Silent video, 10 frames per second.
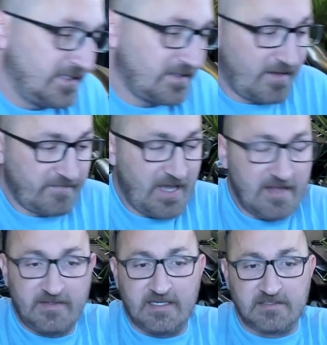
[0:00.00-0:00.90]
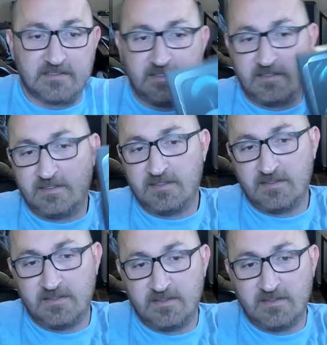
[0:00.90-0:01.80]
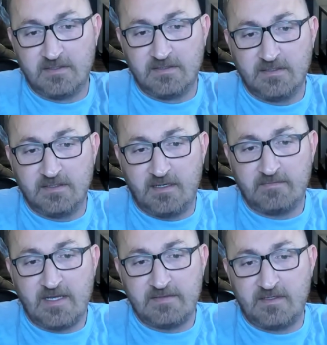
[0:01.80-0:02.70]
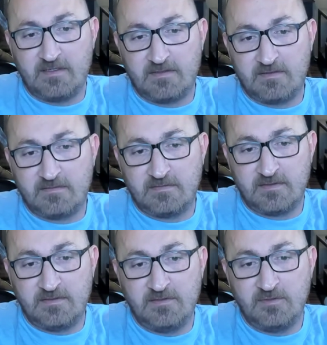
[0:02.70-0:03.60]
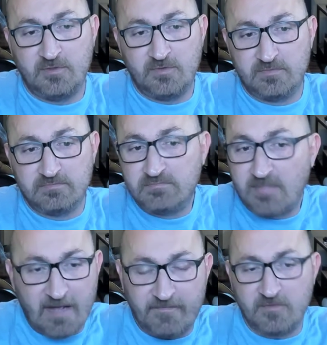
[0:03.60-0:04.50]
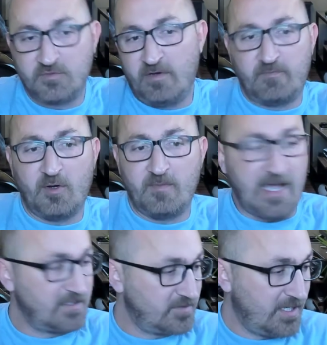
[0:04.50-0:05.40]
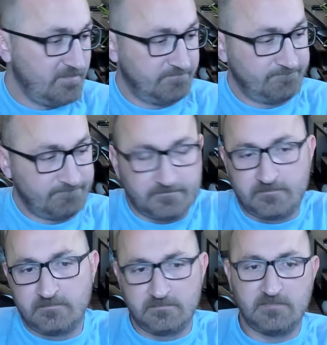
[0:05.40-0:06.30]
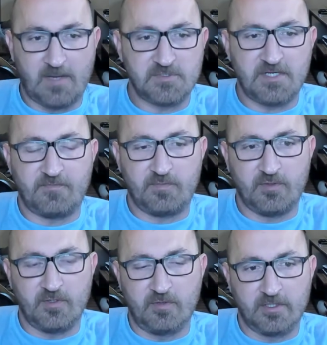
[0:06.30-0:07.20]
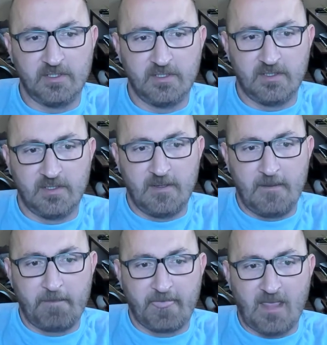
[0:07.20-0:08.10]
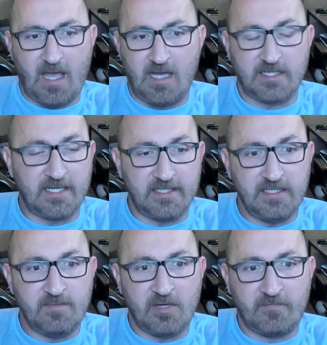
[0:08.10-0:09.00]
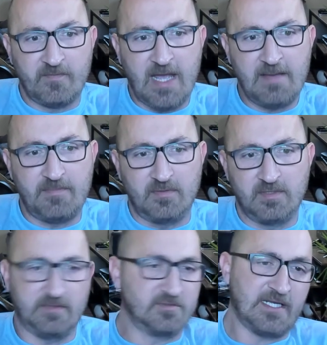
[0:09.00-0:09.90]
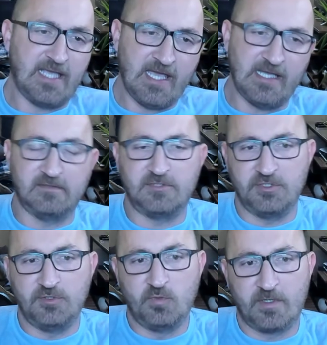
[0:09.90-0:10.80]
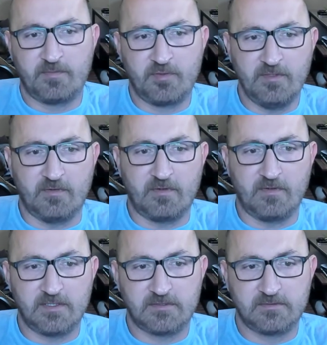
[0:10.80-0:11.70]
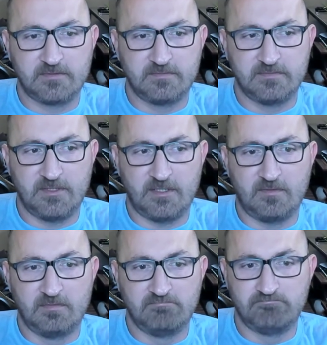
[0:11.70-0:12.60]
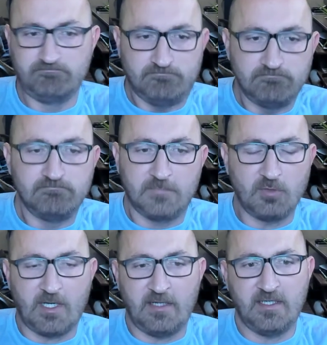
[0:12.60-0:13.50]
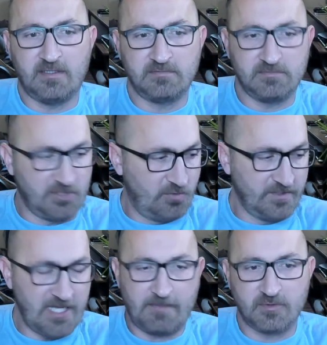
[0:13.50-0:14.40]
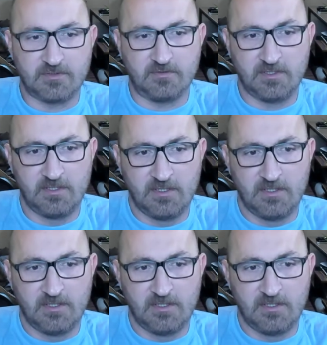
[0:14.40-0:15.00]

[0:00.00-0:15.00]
I, I've got this. I've got the, the new iPhone 12 Pro Max, right? That was up for pre-order. I got an email from Apple, and it was like, hey, do you want to pre-order this? You know, Okay, yeah, go on the Apple Store.